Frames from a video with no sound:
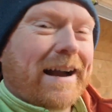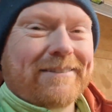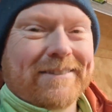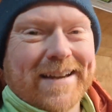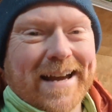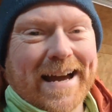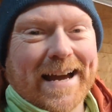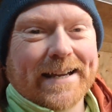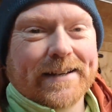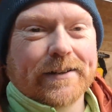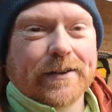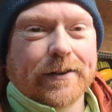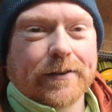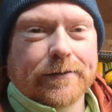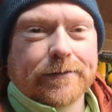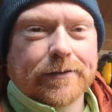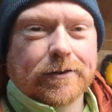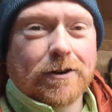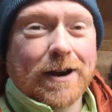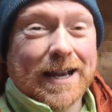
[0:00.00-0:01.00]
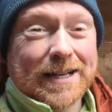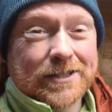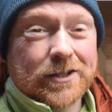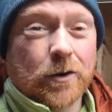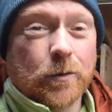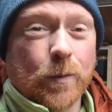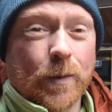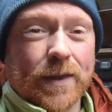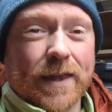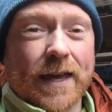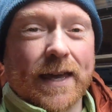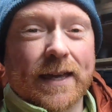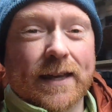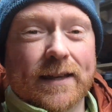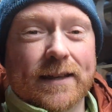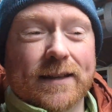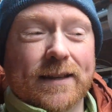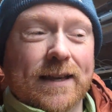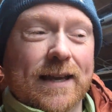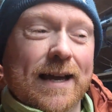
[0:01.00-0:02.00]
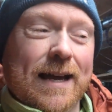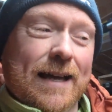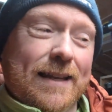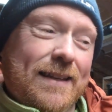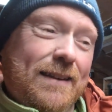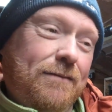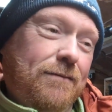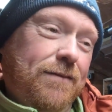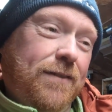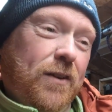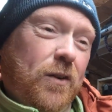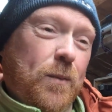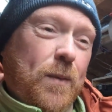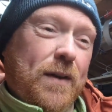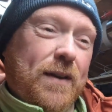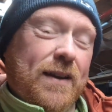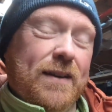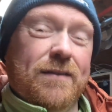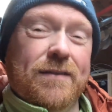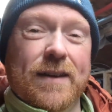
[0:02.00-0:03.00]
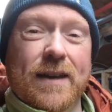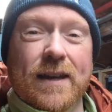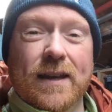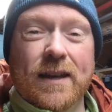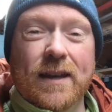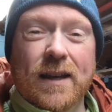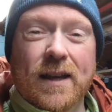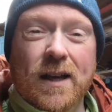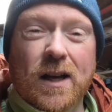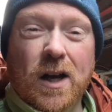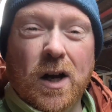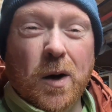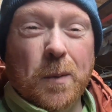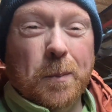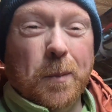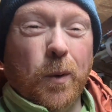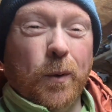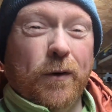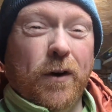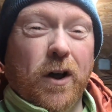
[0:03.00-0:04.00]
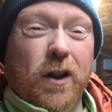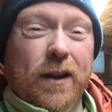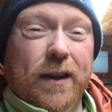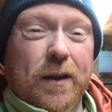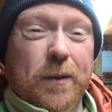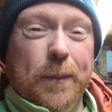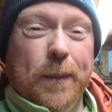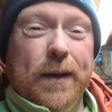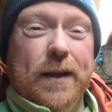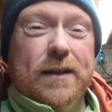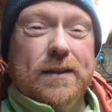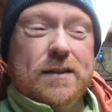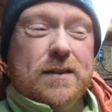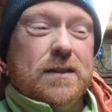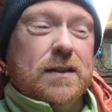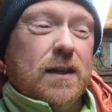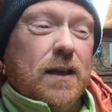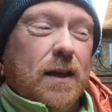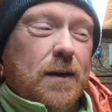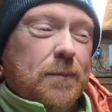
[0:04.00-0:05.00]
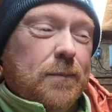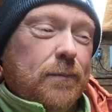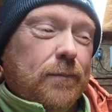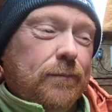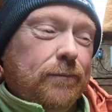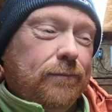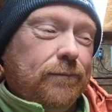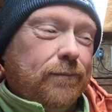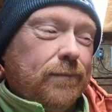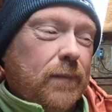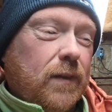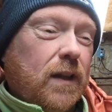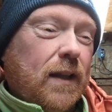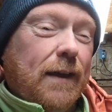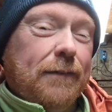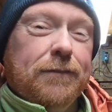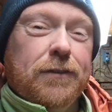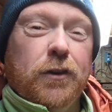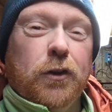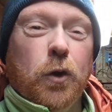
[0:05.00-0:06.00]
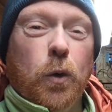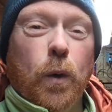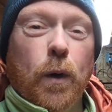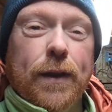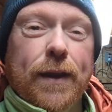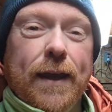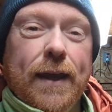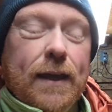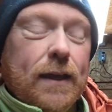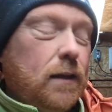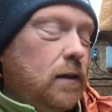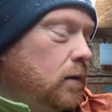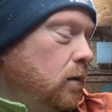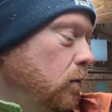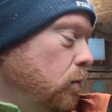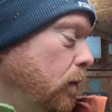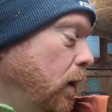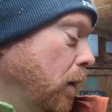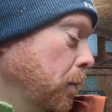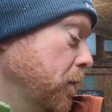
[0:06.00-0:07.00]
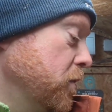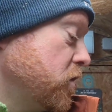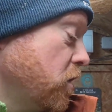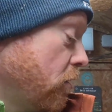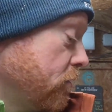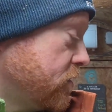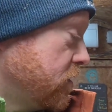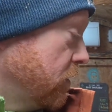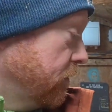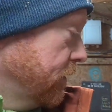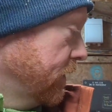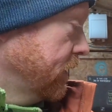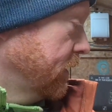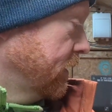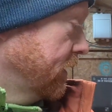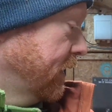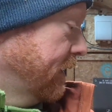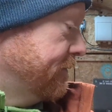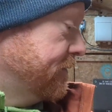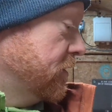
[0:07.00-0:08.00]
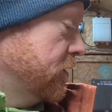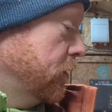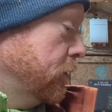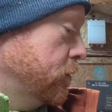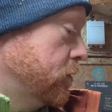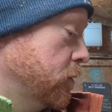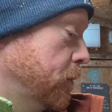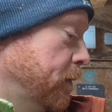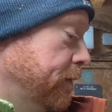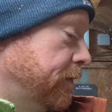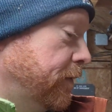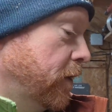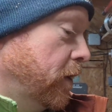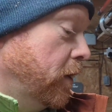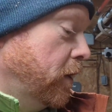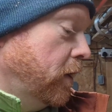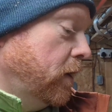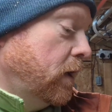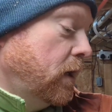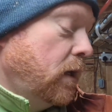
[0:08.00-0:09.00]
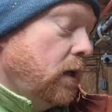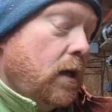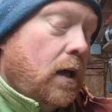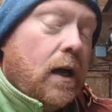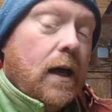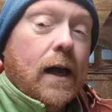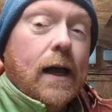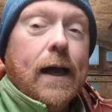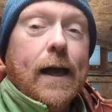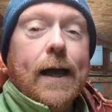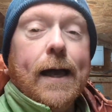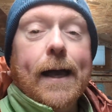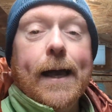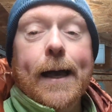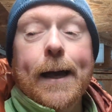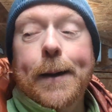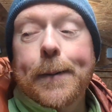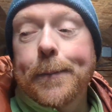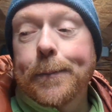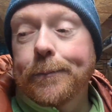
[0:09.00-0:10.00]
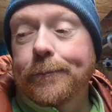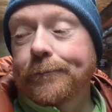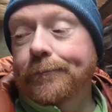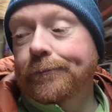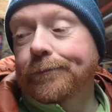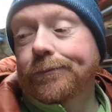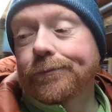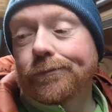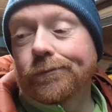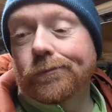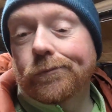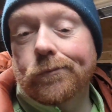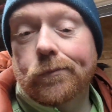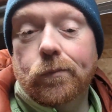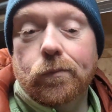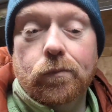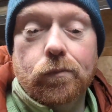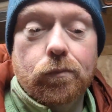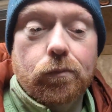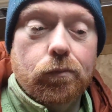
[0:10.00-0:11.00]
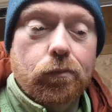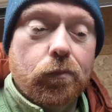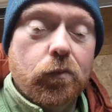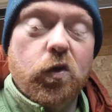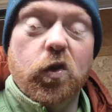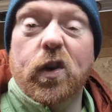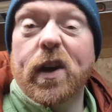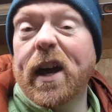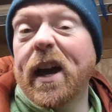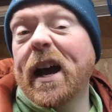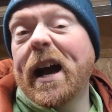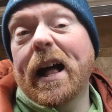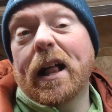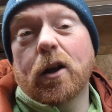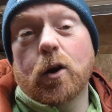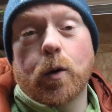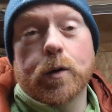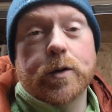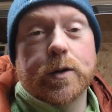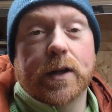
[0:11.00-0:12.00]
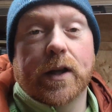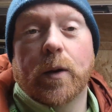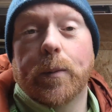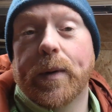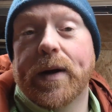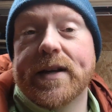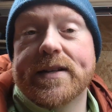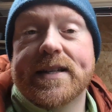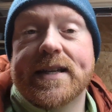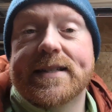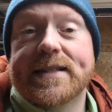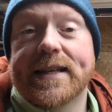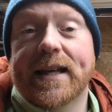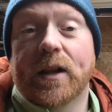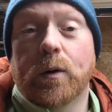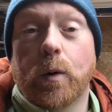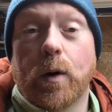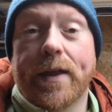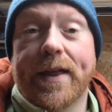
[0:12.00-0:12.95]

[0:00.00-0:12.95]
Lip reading: I kind of cracked on with it and didn't film any of it, but we've got a little bit left to do on it. Well, majority of it left to do, to be fair. So yeah, I'll go into a little bit of detail